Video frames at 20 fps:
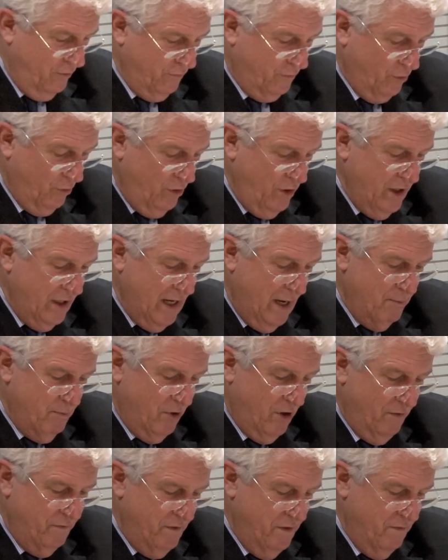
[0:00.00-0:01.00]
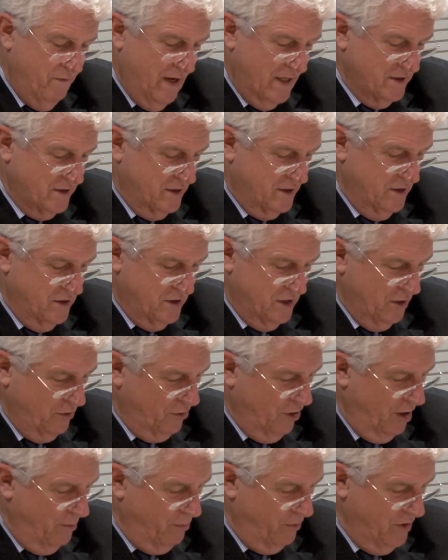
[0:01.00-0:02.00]
of growing number of investors
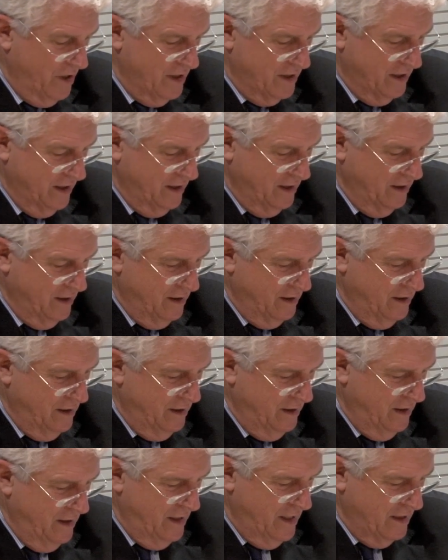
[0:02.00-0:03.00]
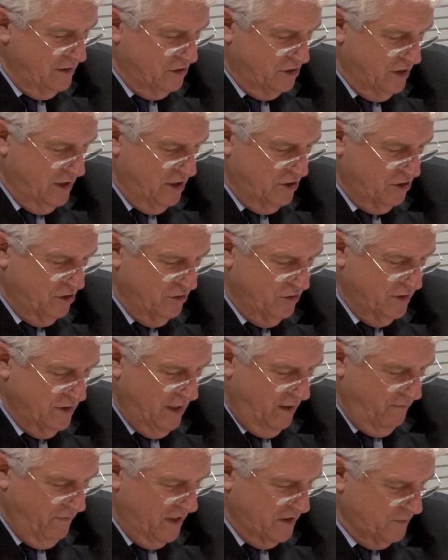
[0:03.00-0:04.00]
incorporating ESG issues in
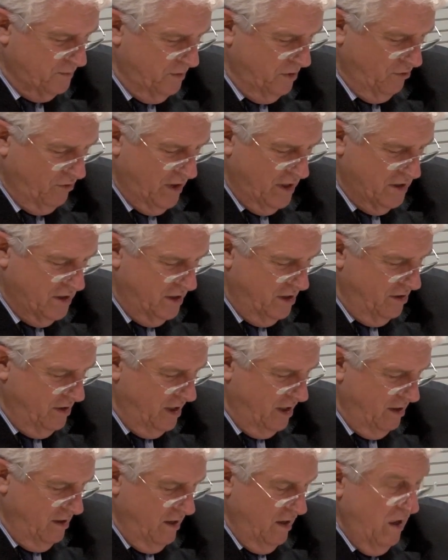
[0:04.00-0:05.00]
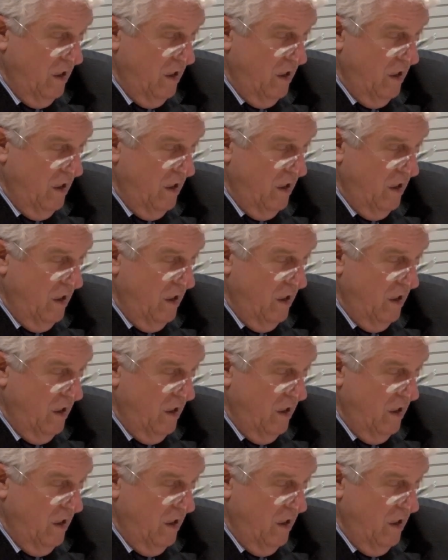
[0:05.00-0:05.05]
investment criteria?